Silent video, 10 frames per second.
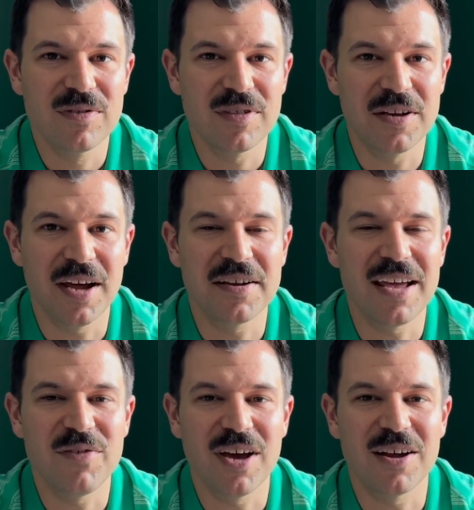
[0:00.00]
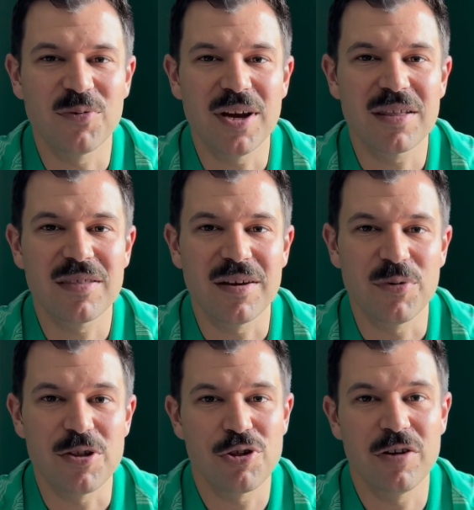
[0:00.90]
the Dontavian Wicks that we
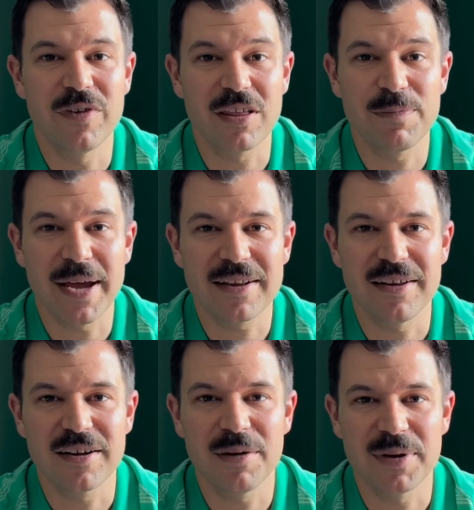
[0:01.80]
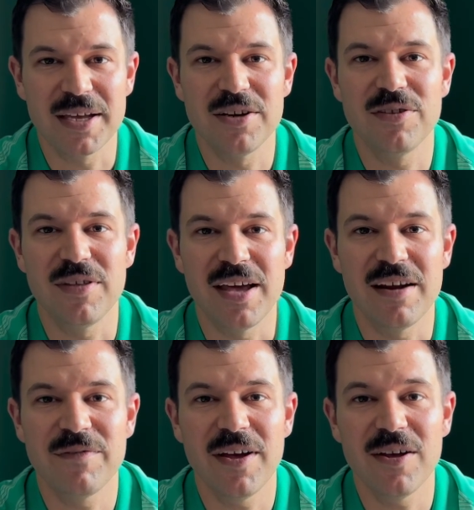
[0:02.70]
should have expected coming into the
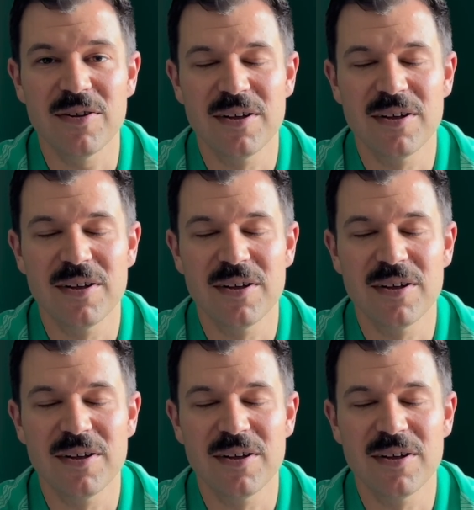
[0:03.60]
NFL.